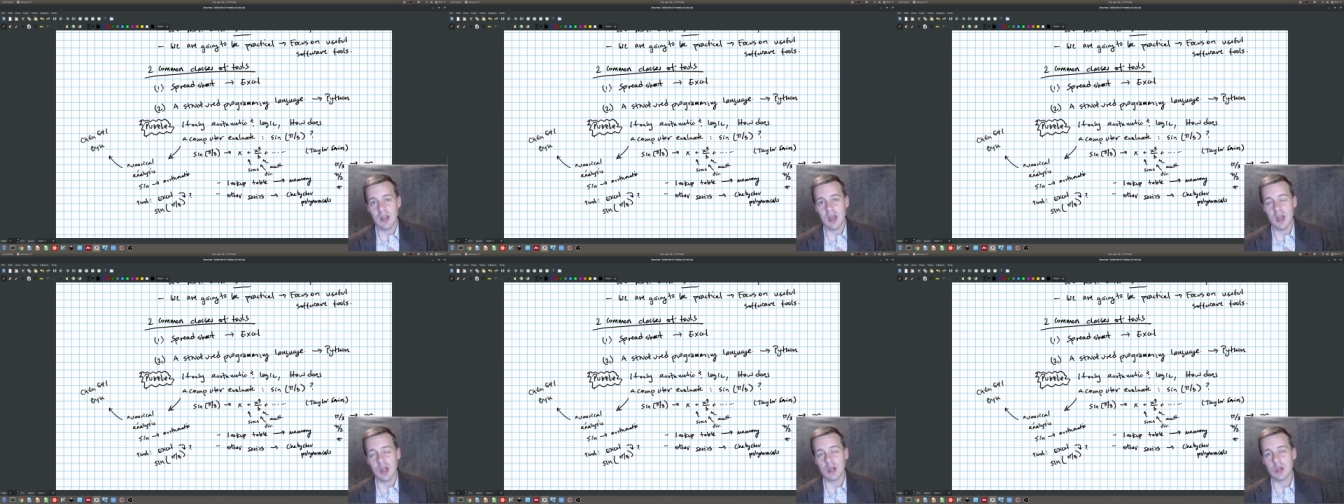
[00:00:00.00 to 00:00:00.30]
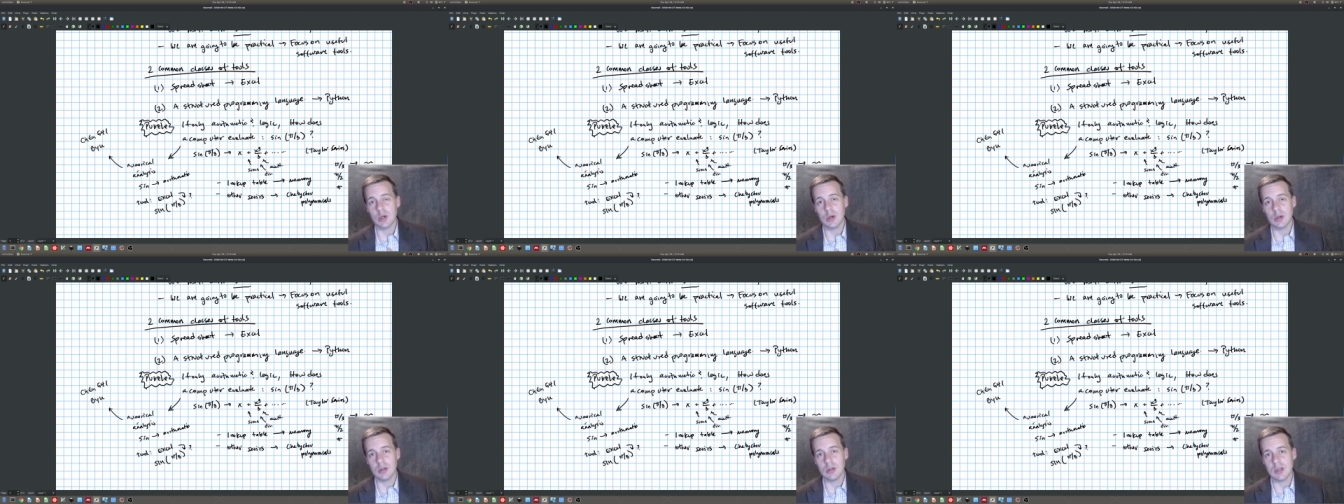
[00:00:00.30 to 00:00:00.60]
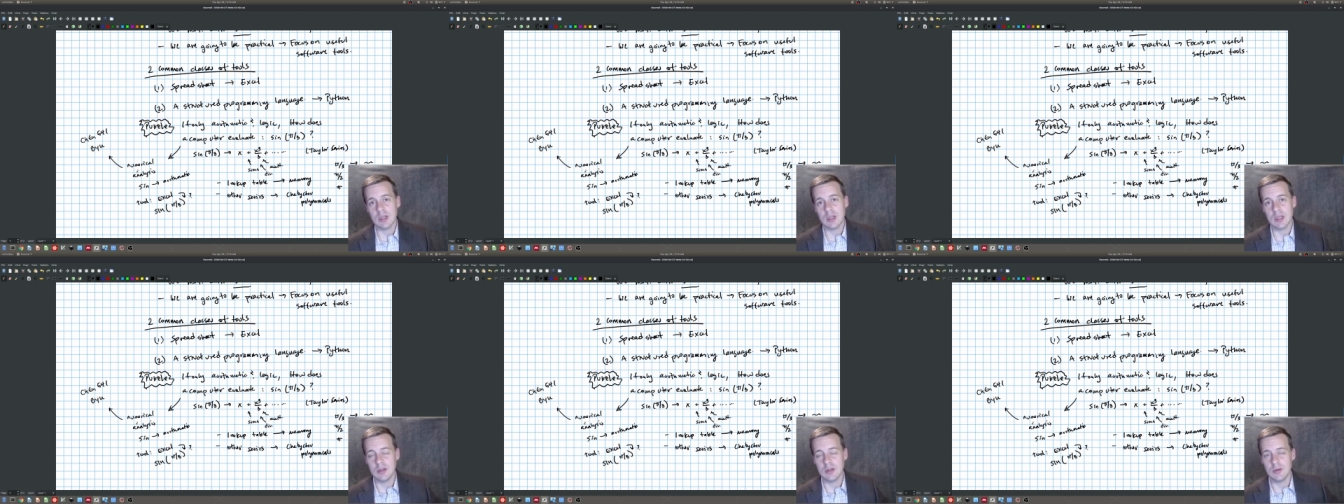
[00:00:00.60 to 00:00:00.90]

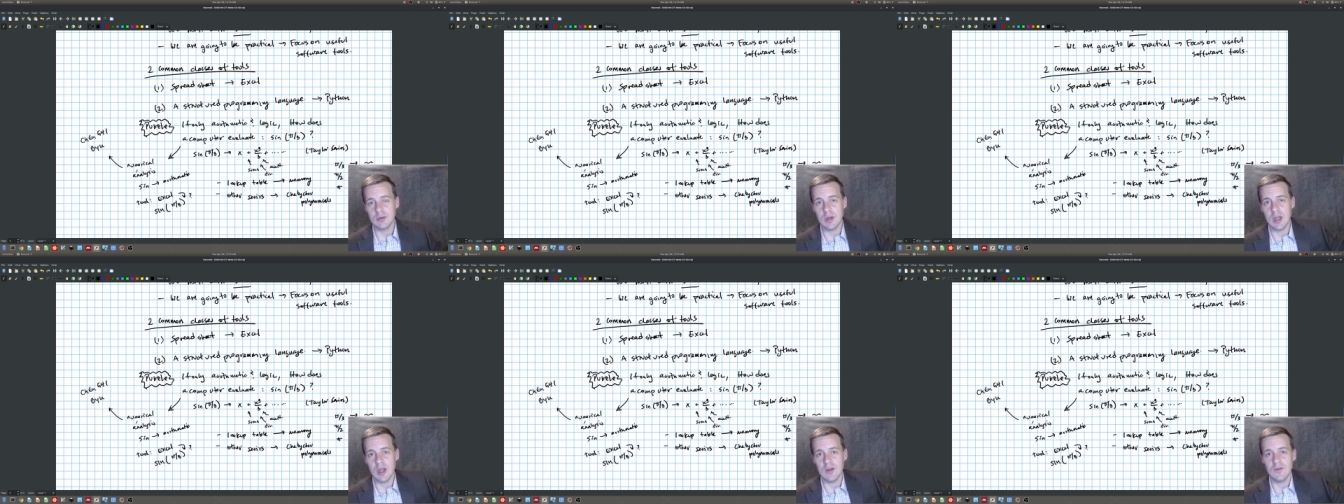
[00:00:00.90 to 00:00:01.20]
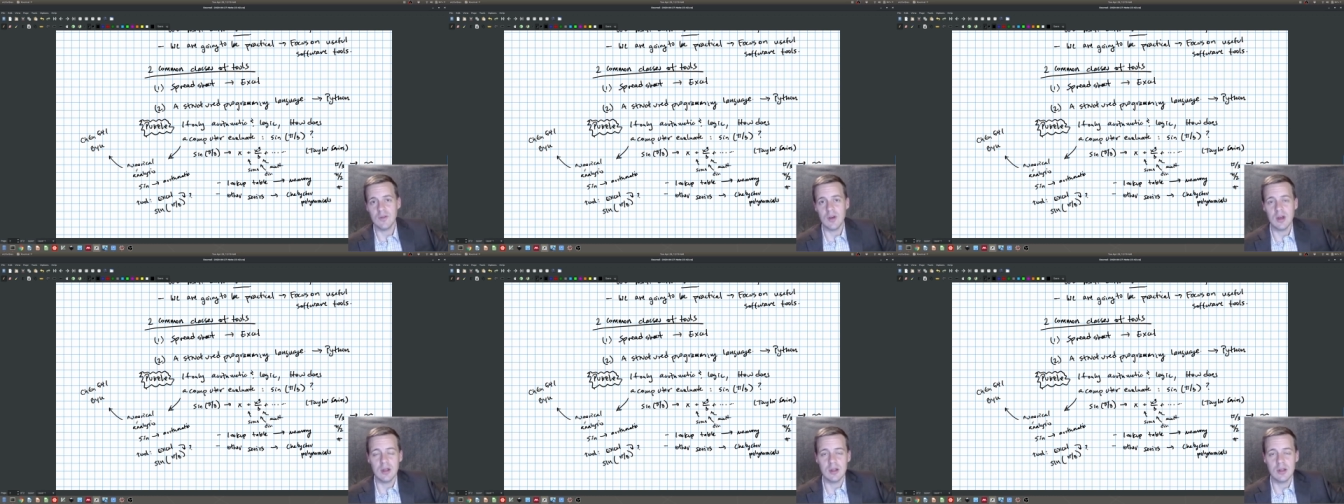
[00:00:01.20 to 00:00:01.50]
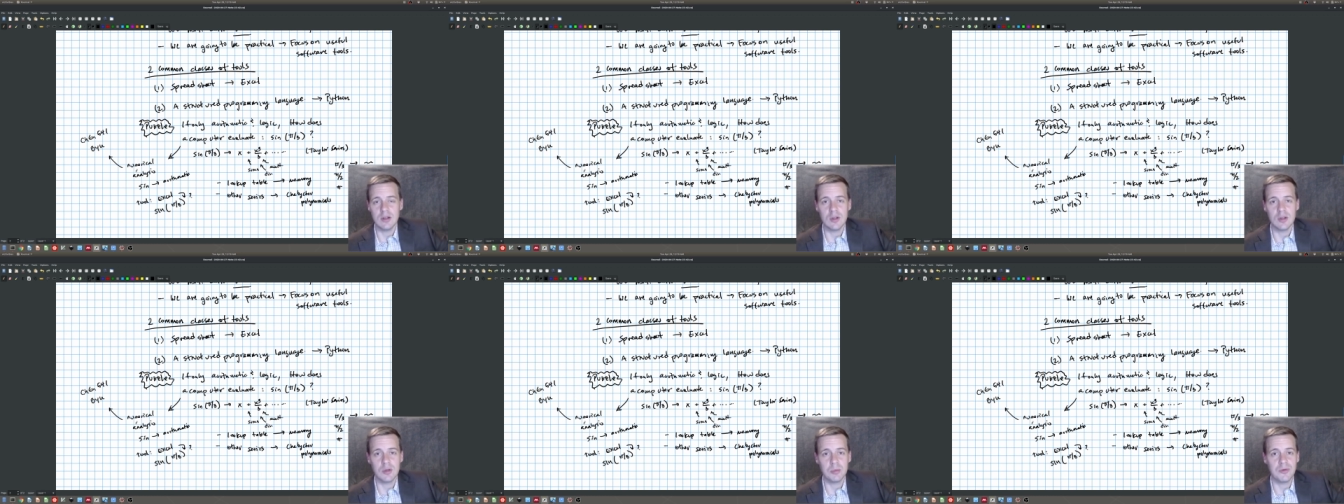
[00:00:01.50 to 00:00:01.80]
Currently, we have
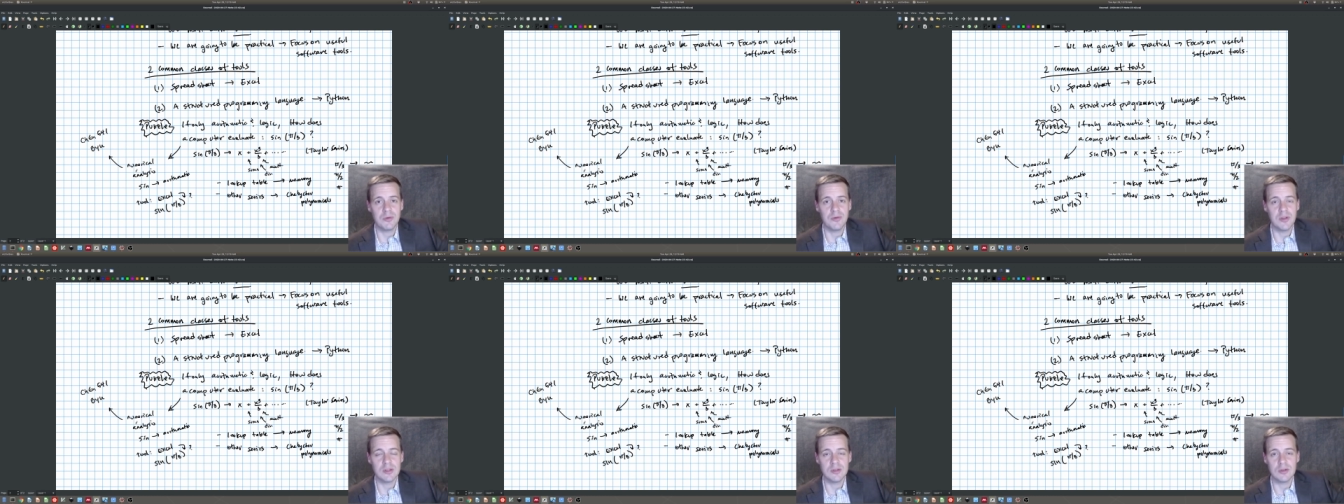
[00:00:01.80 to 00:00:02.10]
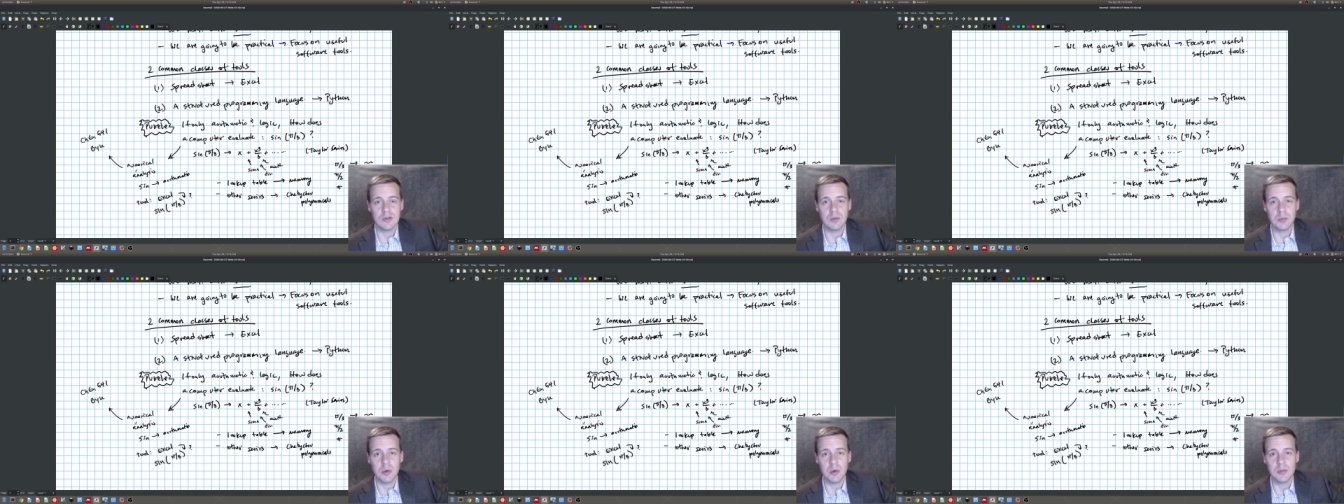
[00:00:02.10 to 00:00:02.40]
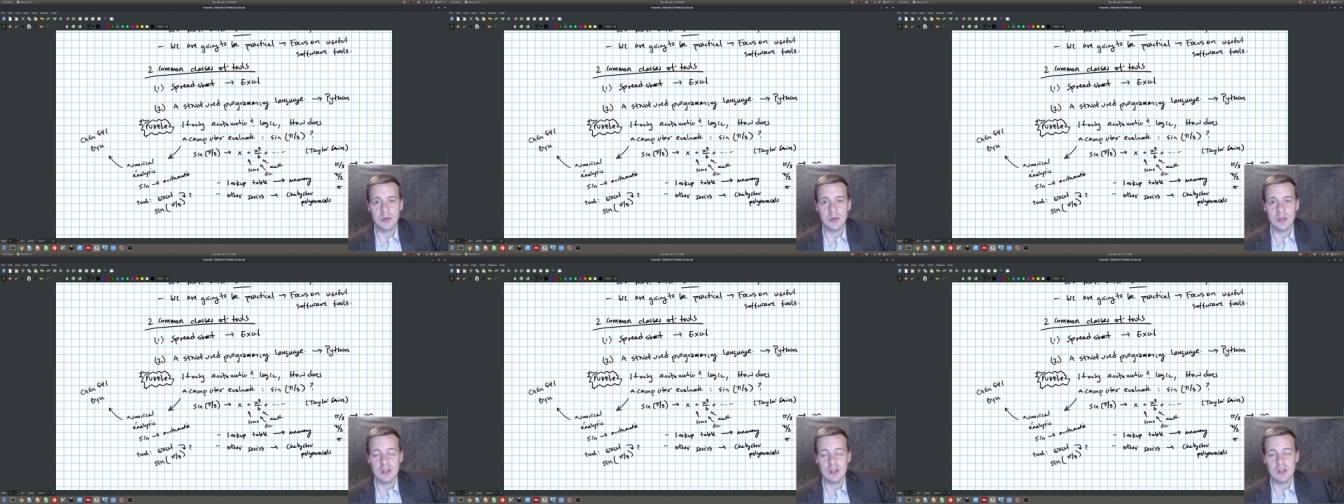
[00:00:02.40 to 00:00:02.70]
another professor in the department
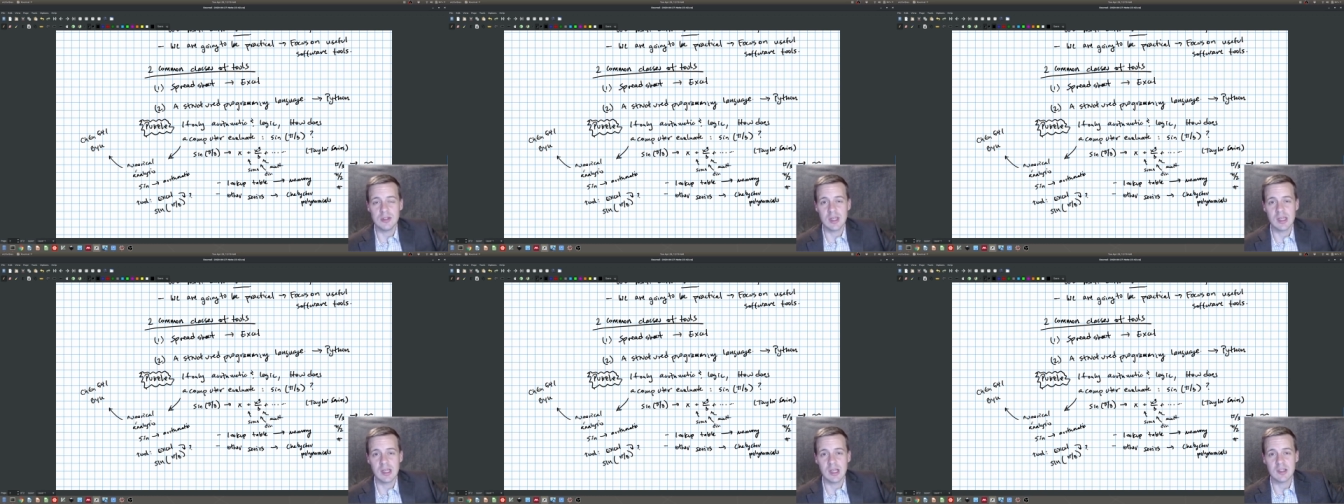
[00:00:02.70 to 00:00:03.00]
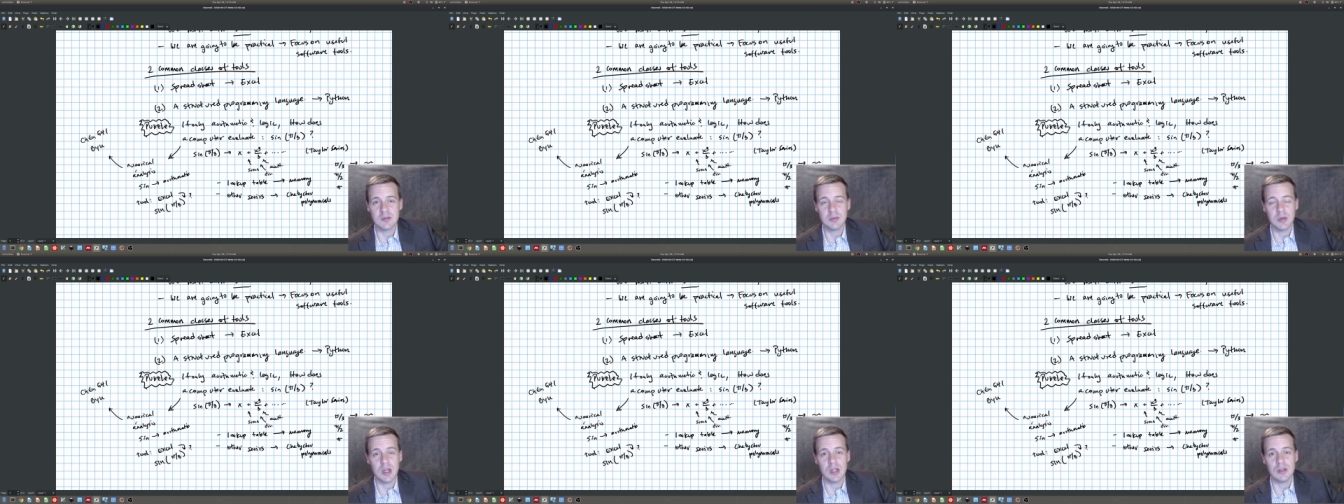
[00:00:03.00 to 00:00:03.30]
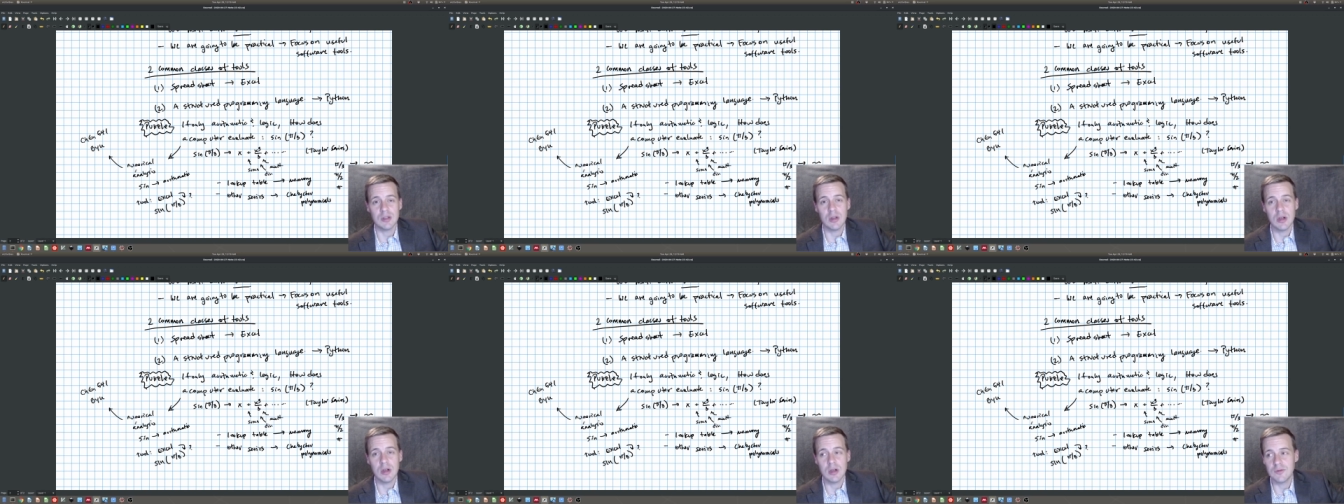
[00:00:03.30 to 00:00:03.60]
who teaches that class, but I
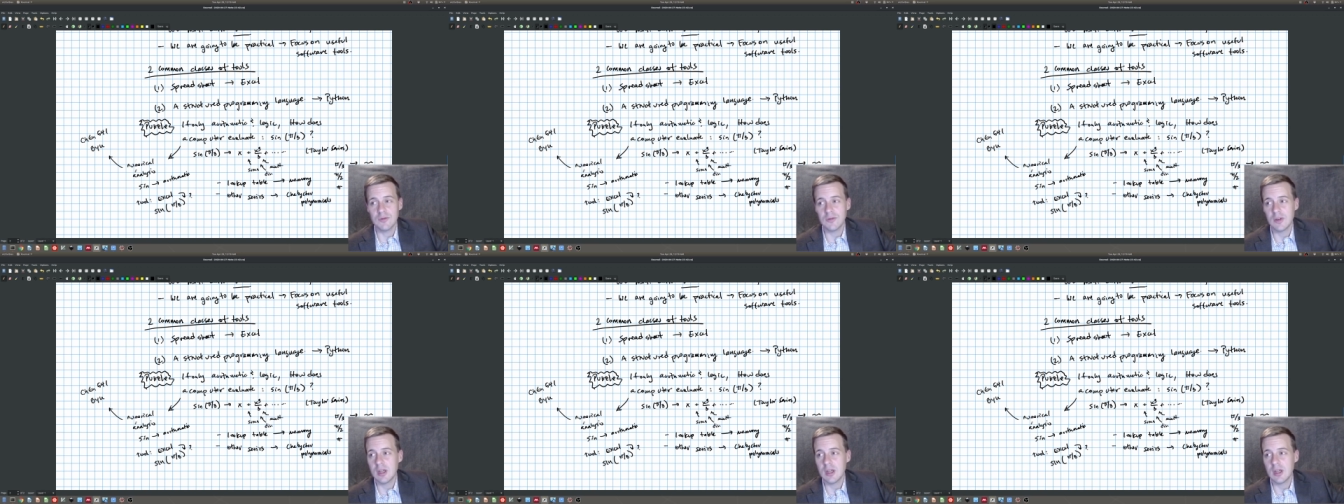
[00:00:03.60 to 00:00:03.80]
love